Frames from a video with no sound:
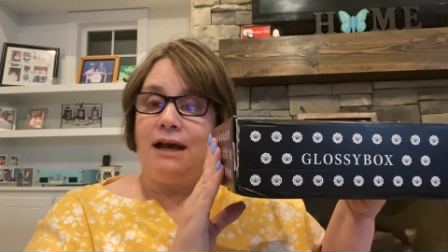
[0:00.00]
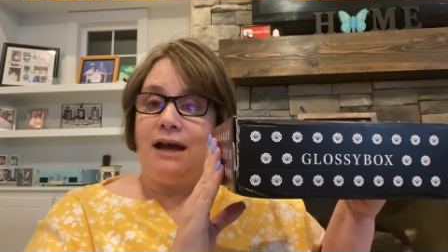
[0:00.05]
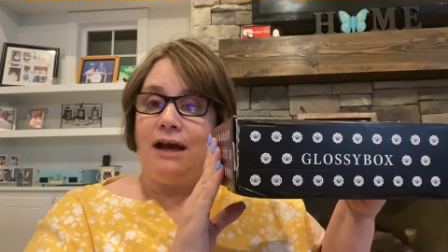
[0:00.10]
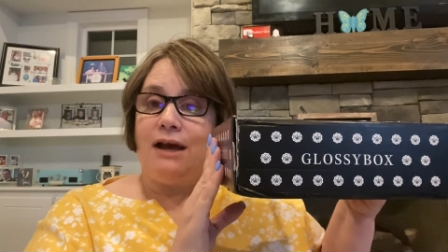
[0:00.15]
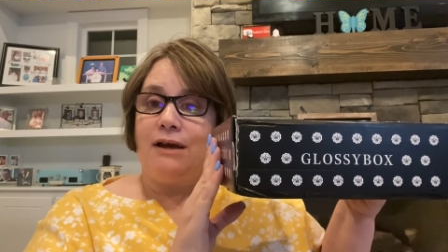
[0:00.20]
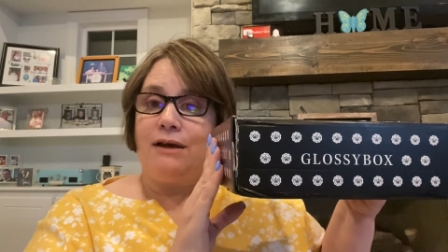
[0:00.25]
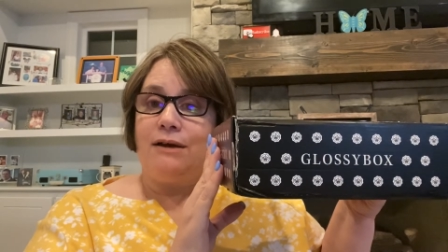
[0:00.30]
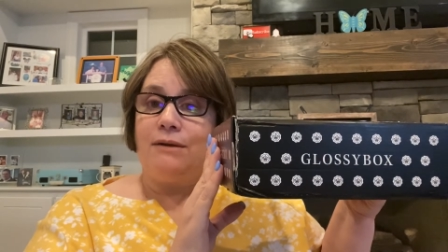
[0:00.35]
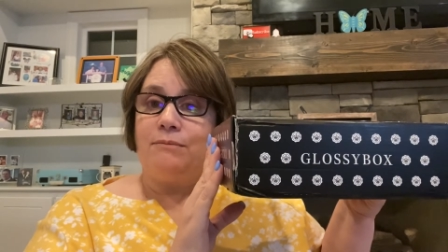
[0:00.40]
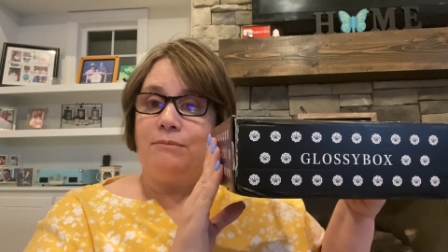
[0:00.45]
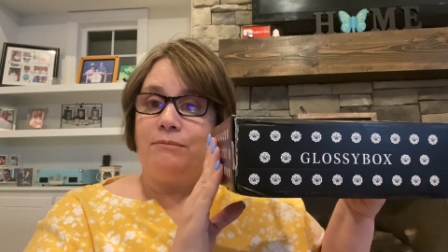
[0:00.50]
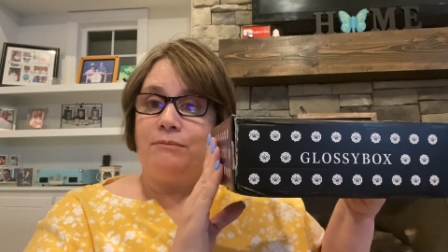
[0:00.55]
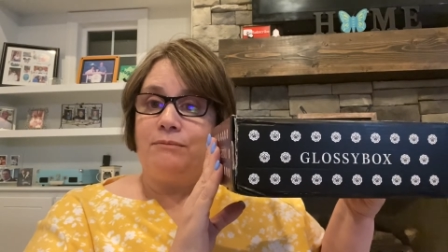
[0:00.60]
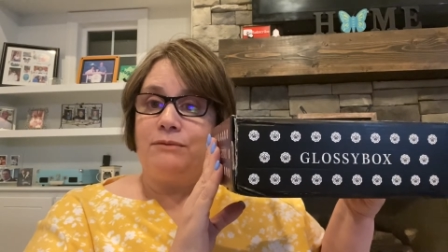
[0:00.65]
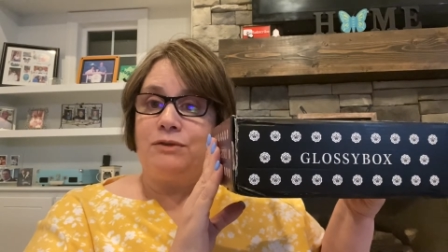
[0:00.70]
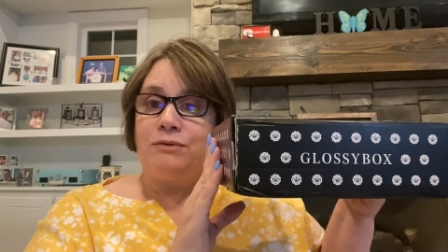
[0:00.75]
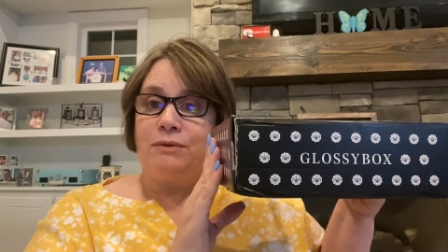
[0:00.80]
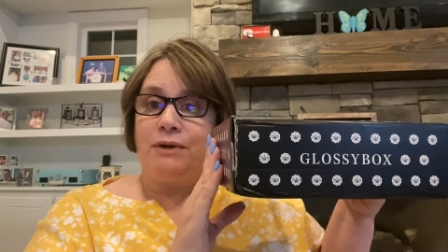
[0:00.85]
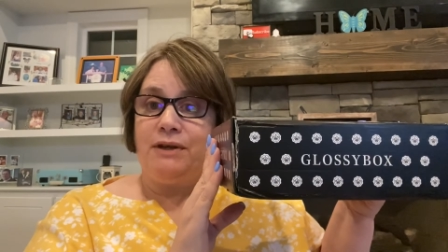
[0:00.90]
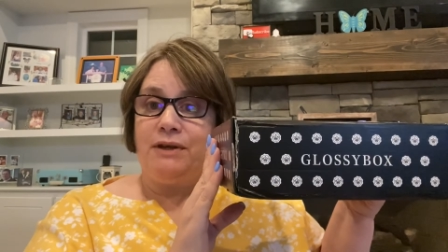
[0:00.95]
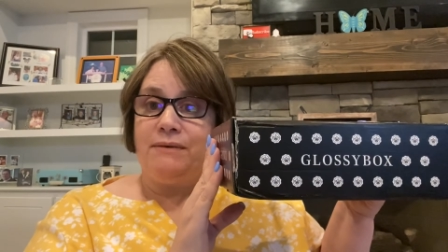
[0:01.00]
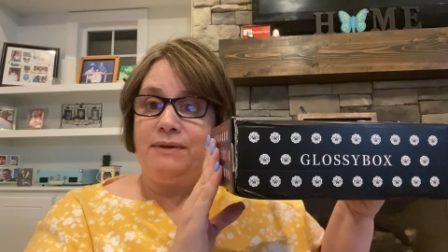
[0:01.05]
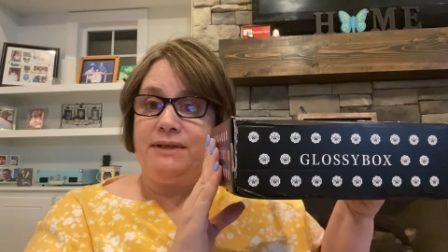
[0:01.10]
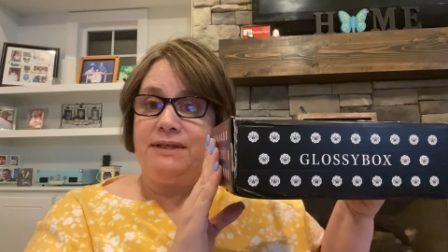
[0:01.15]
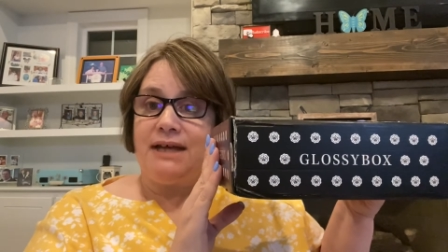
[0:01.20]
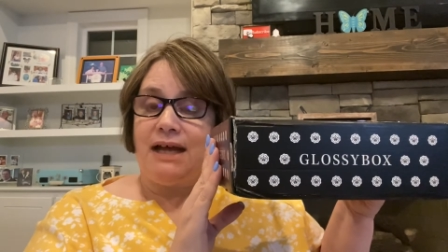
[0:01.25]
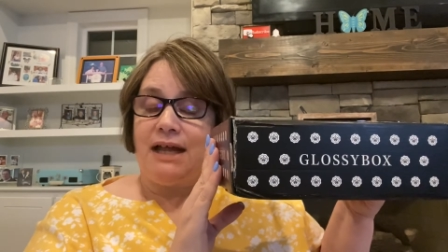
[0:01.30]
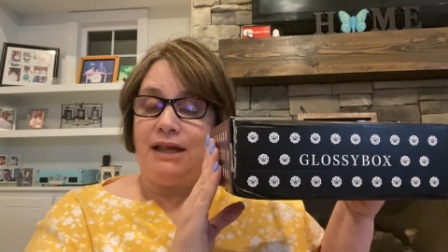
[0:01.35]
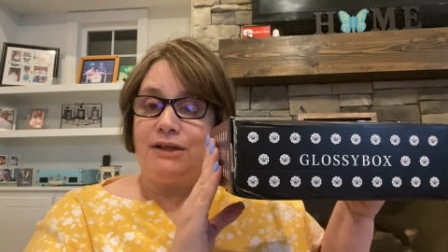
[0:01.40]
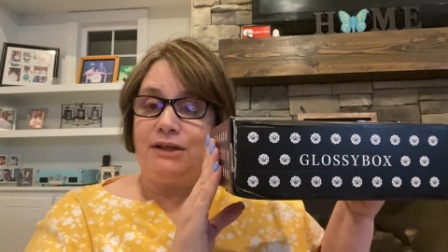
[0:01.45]

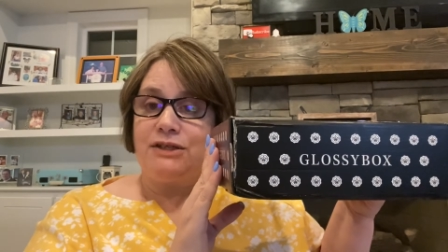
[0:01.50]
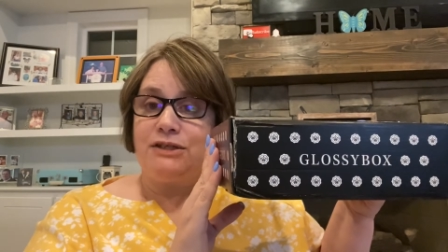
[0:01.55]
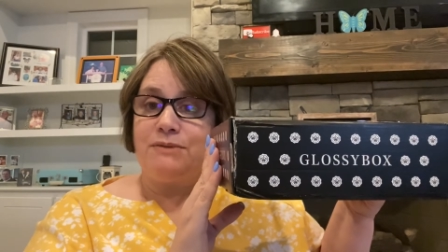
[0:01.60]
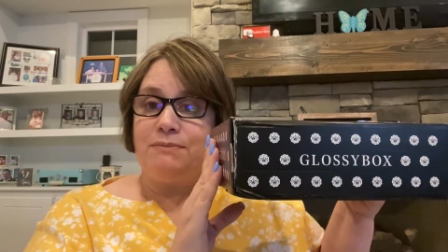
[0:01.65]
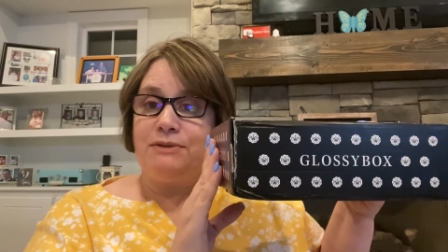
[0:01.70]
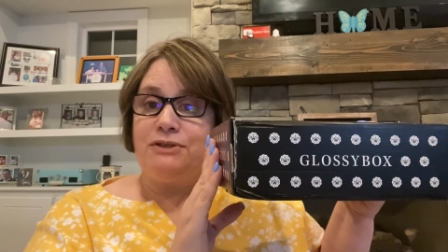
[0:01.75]
$21,